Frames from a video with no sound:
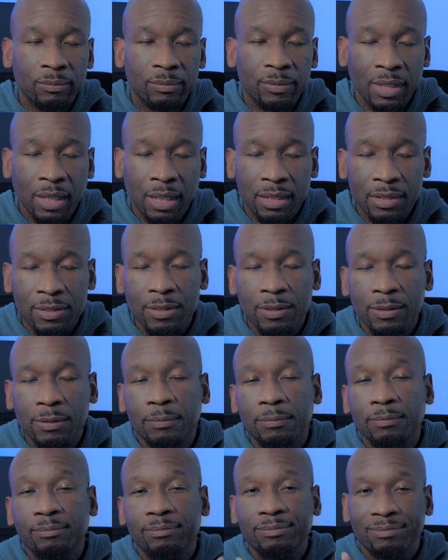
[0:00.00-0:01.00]
Yes,
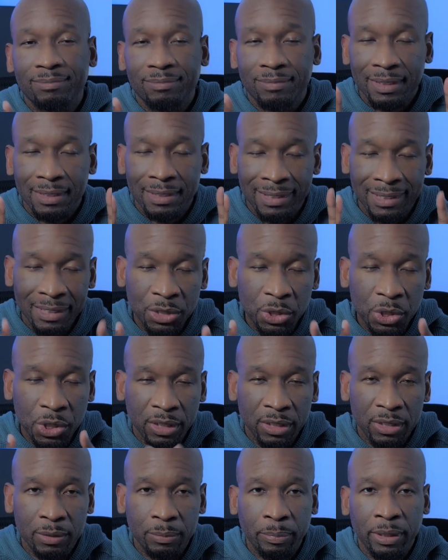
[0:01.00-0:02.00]
this
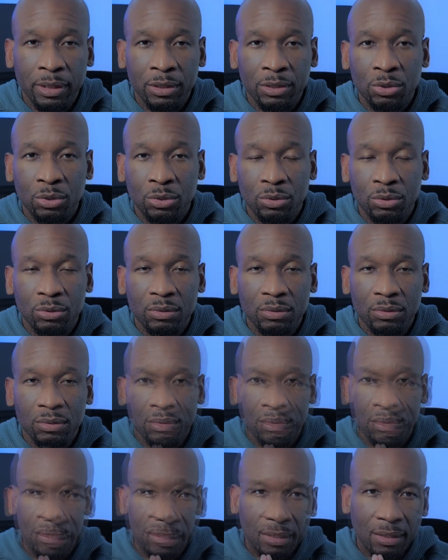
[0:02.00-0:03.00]
year's Pixel,
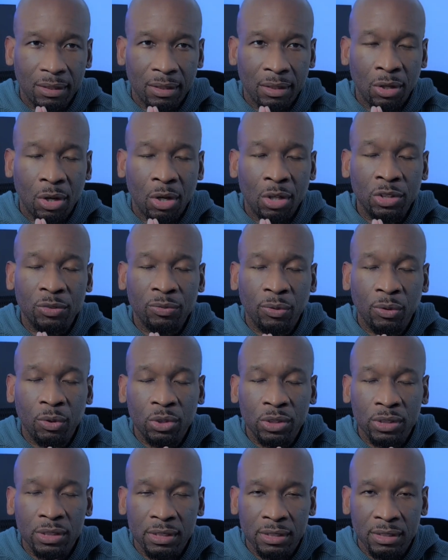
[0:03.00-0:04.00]
a large
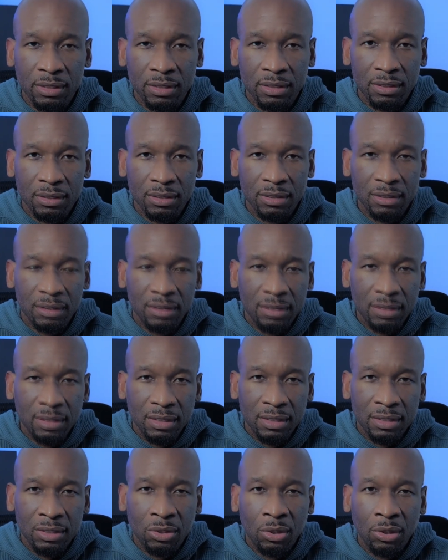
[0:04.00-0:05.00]
focus
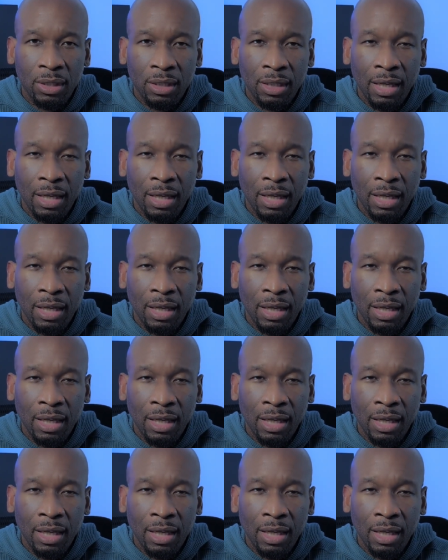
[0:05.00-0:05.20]
is on